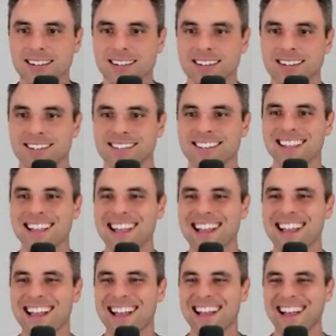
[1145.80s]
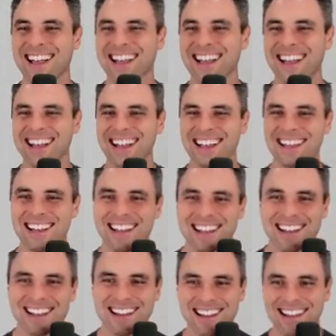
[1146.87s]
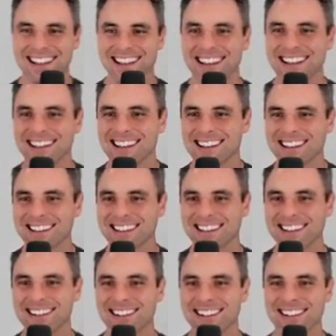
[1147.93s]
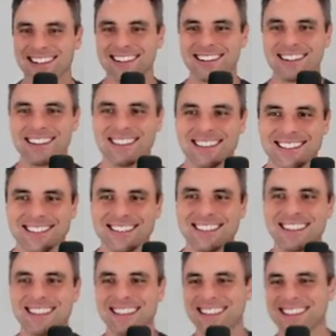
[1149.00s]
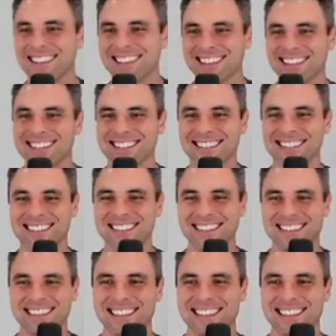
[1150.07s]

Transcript: (silent)